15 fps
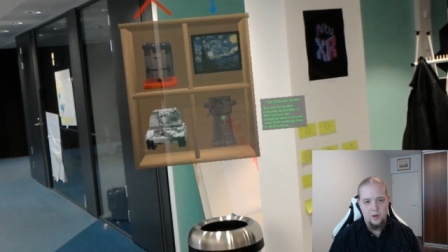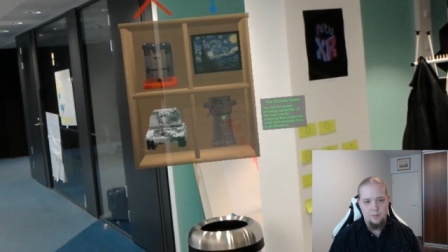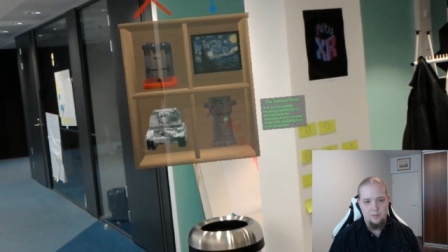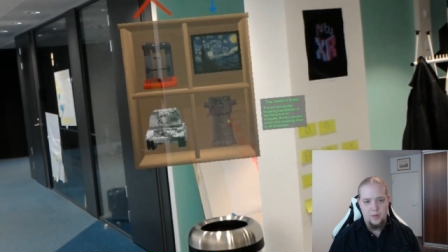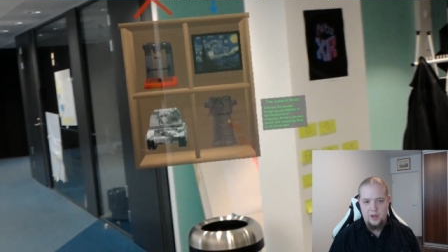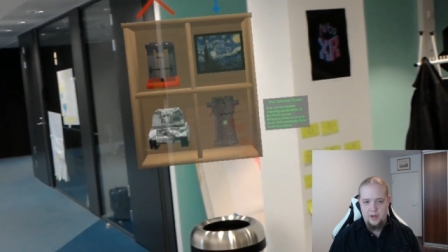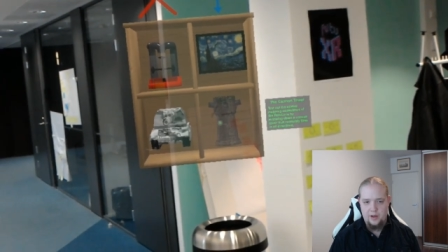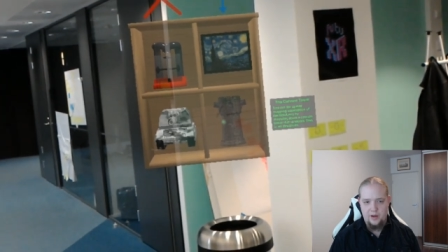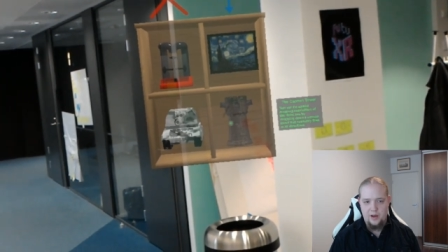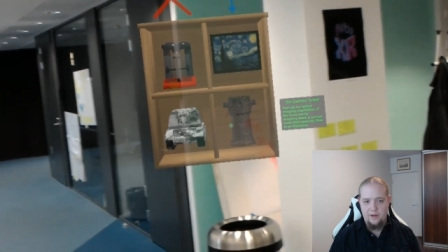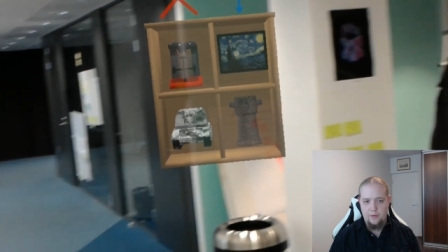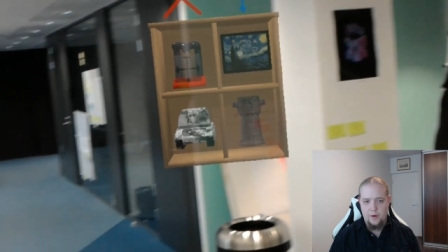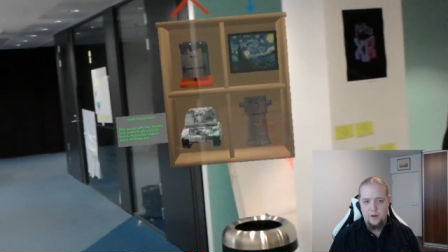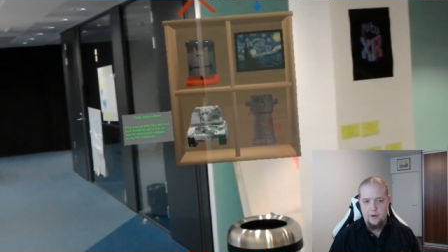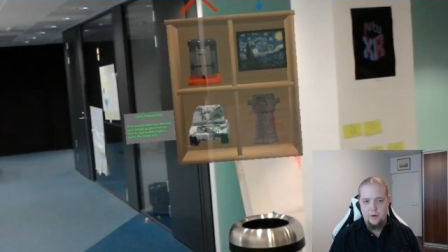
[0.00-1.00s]
By
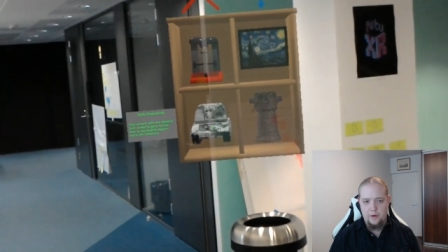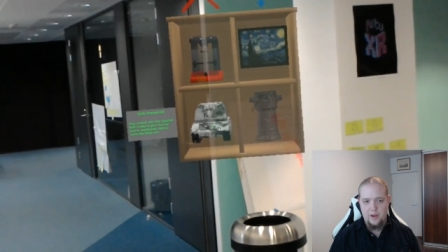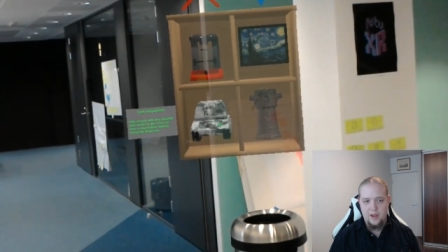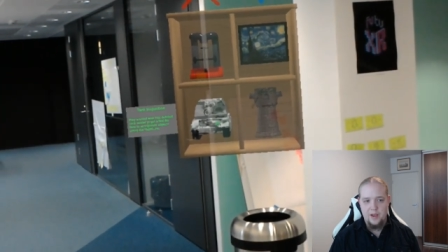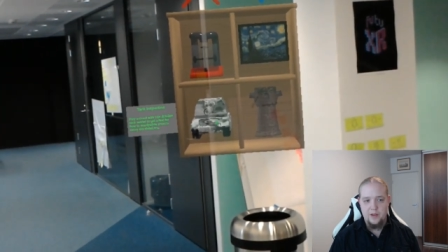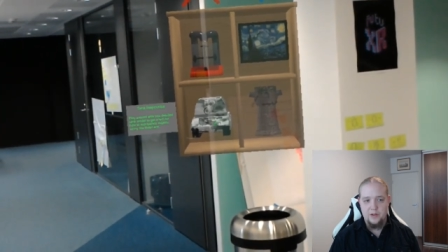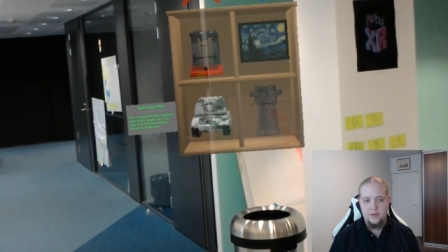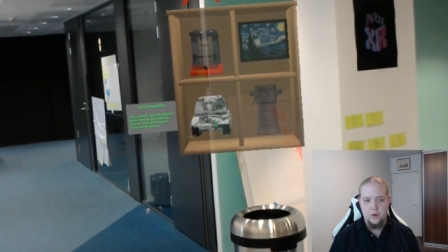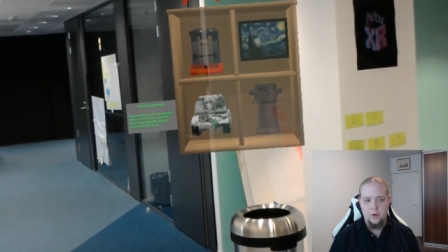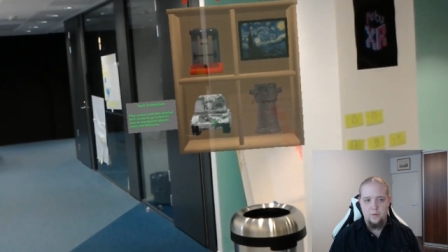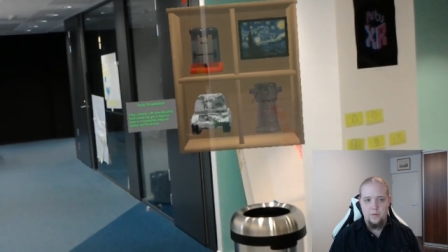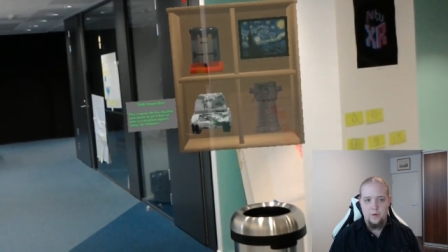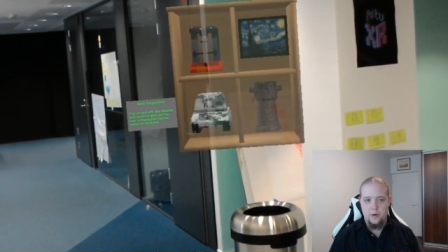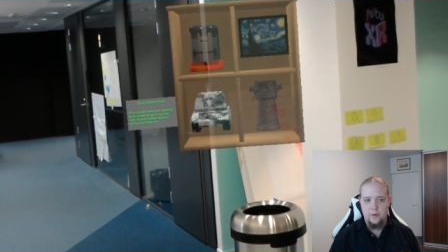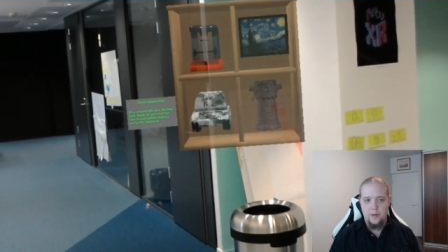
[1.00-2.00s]
hovering your gaze
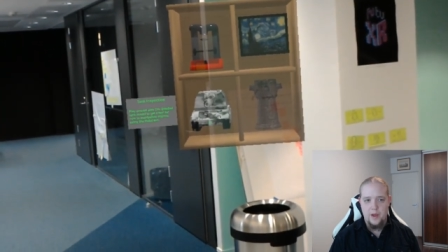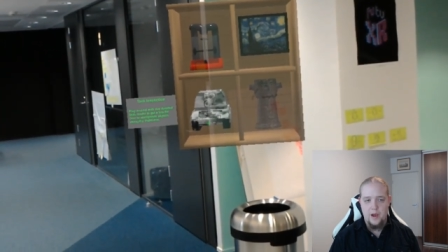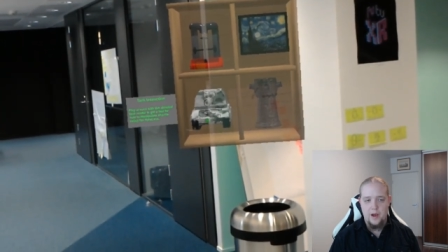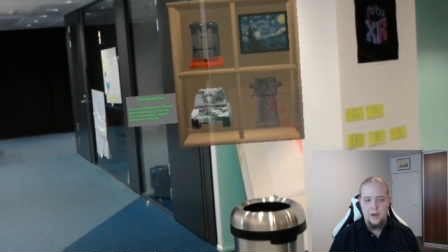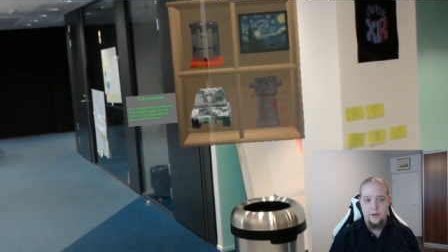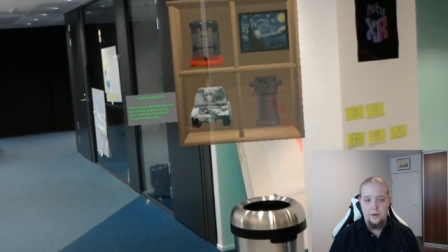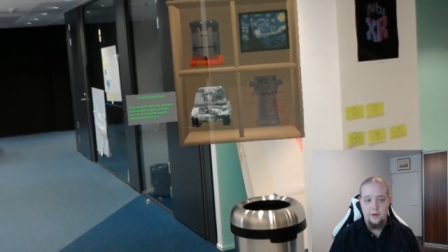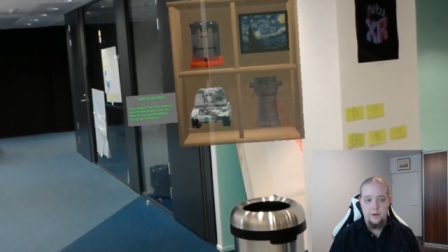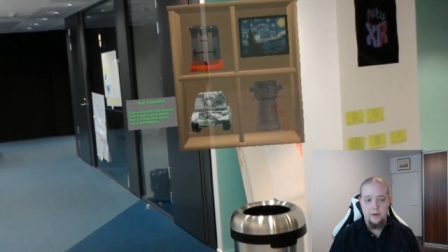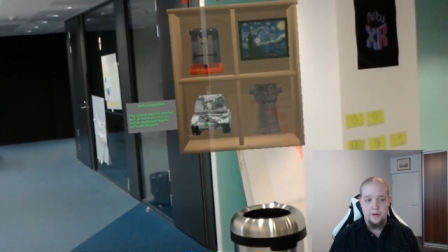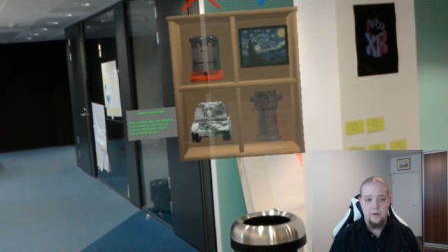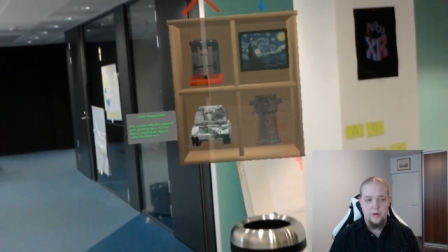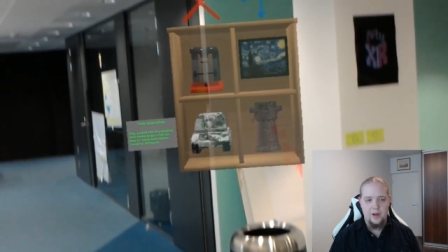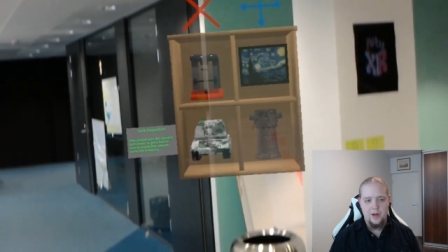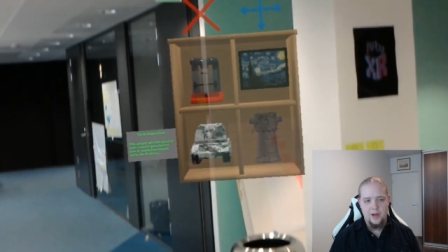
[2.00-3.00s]
over the icon,
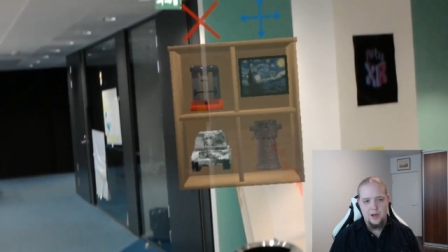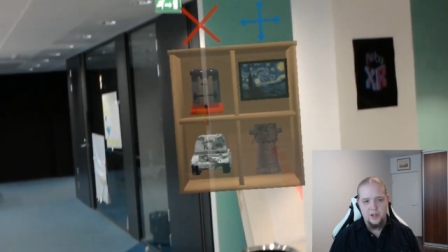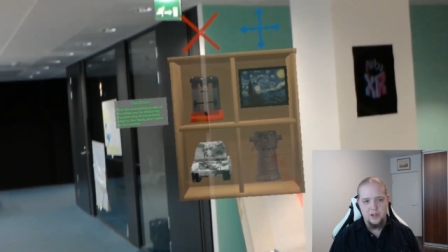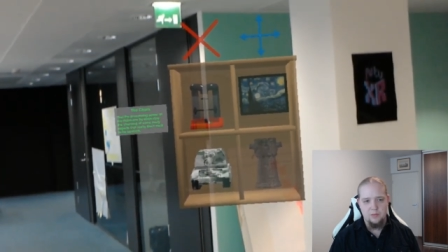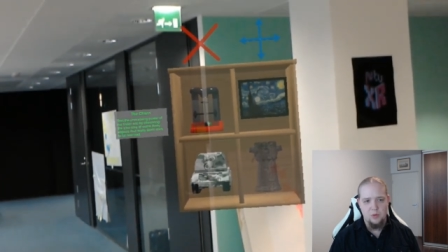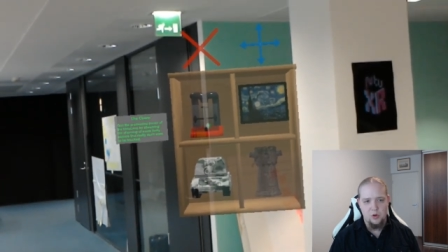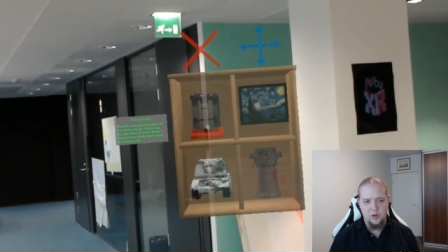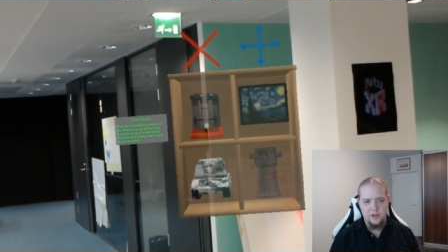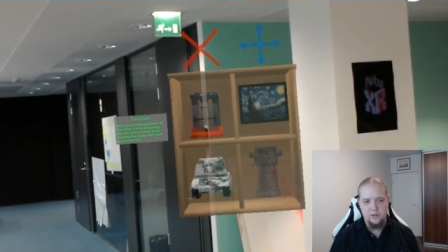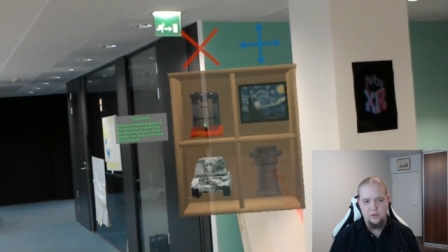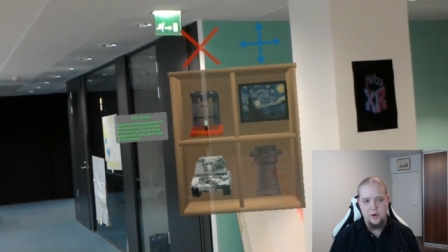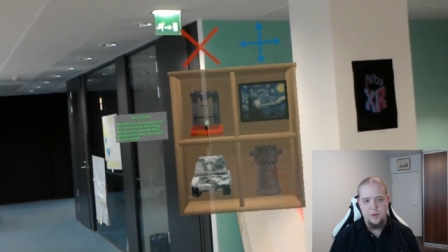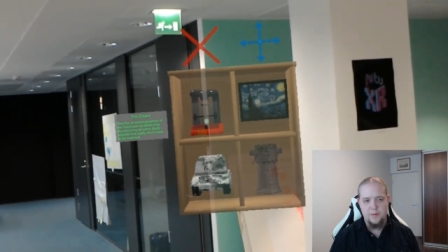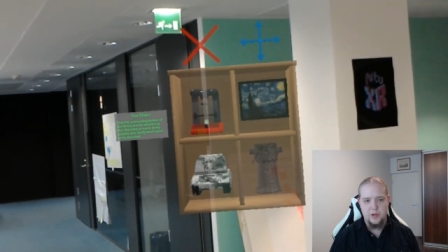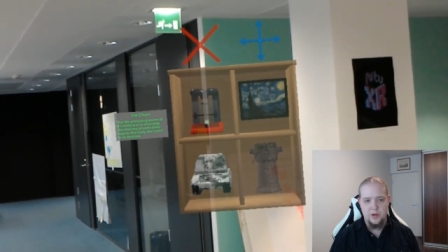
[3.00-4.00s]
you can get a small
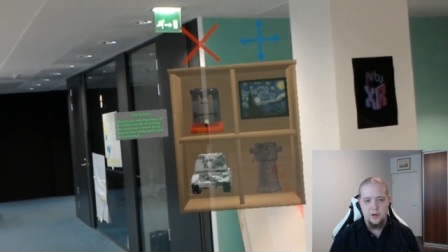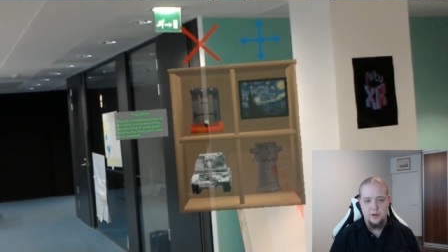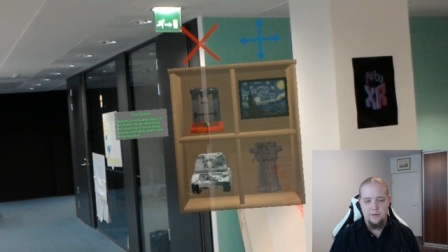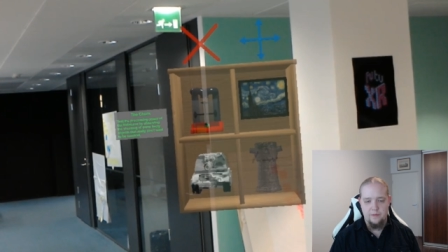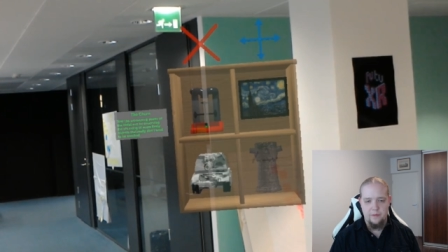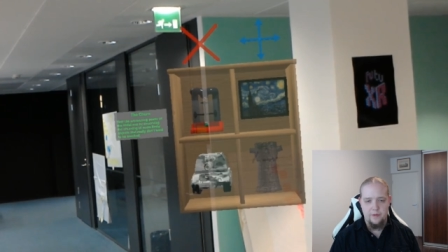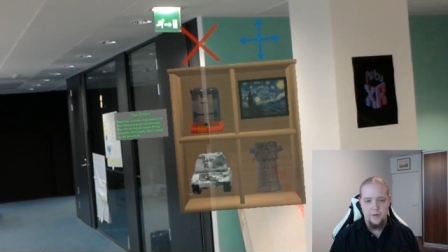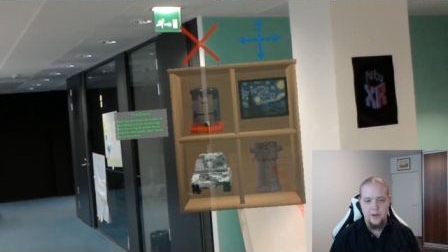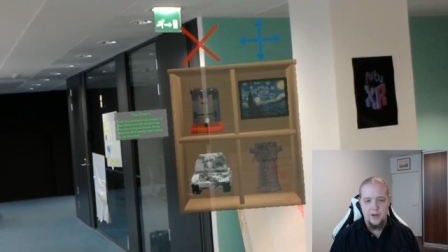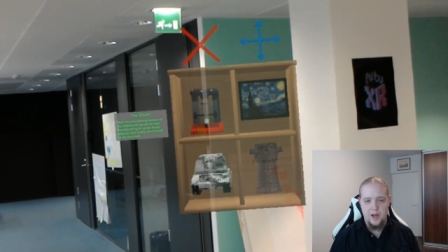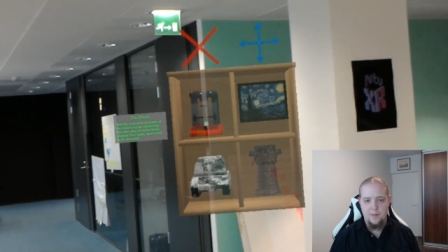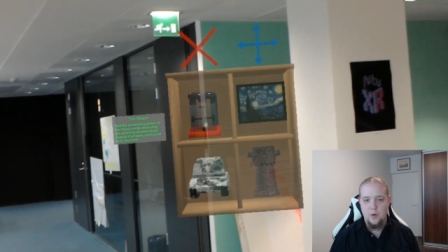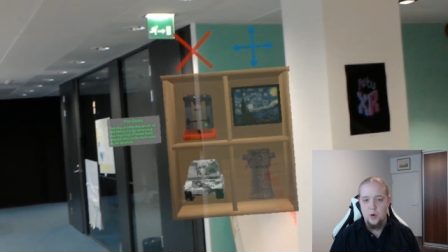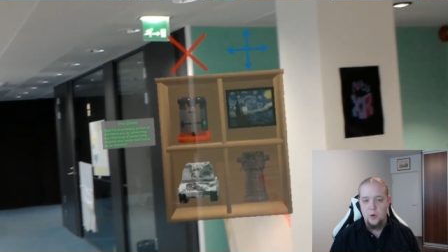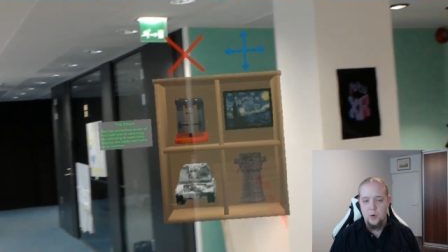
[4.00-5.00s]
description of the
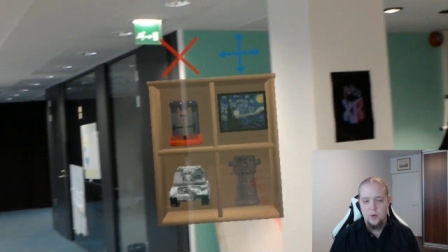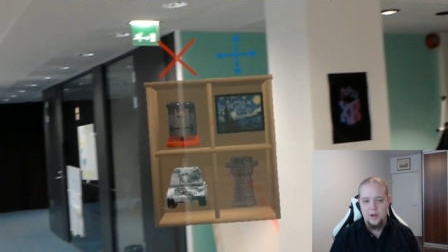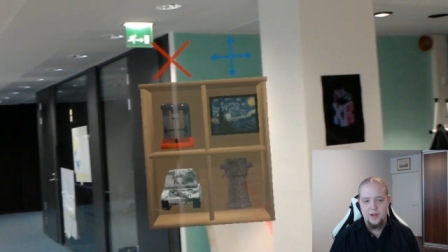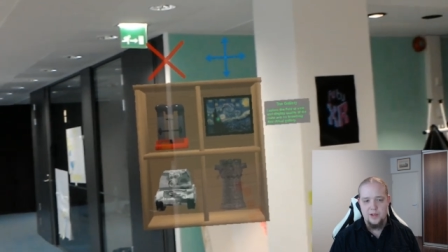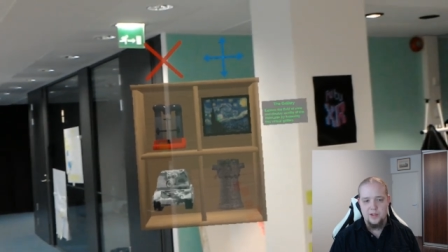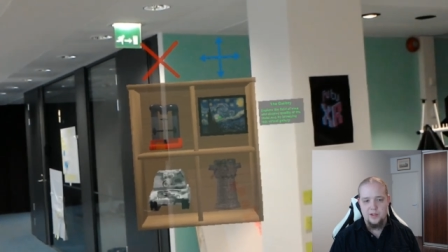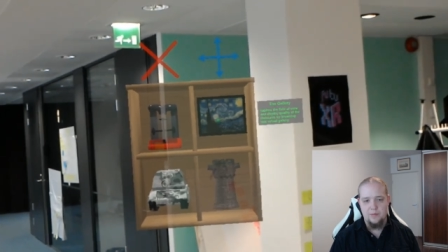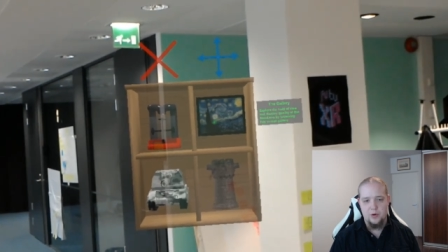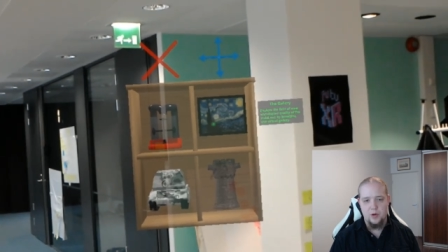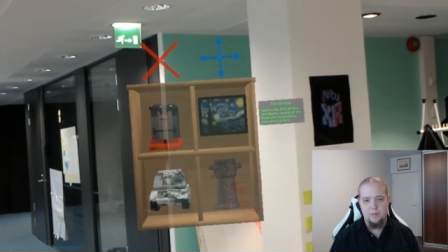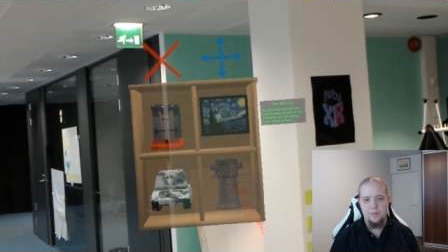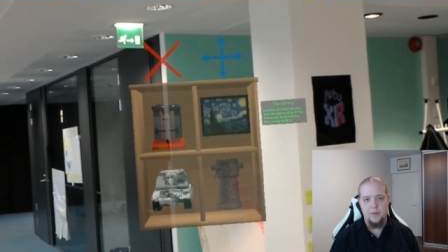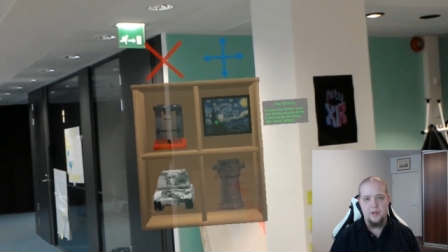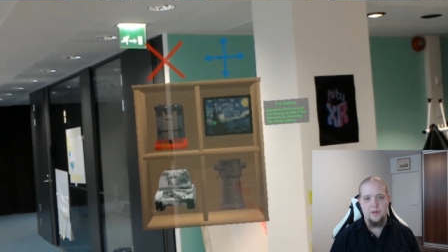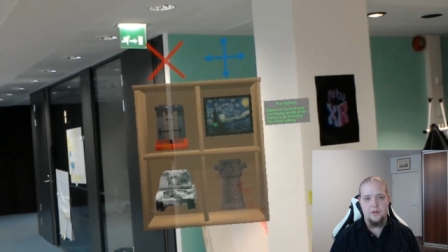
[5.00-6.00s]
demo and its
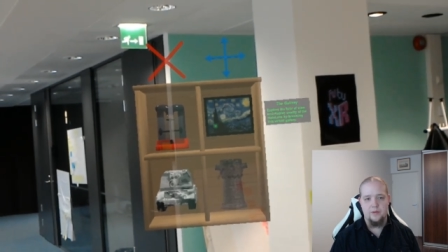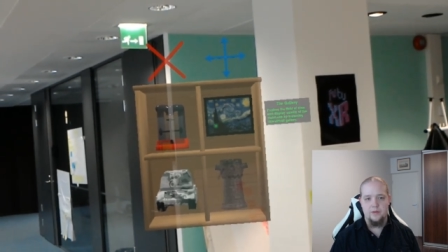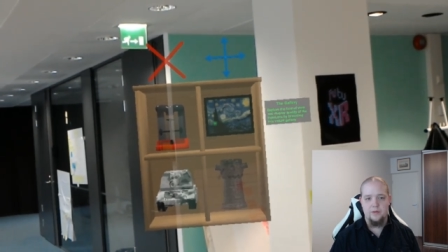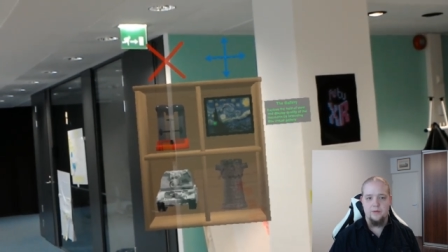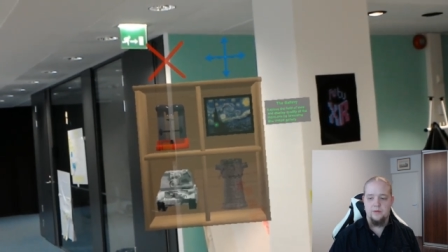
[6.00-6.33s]
purpose.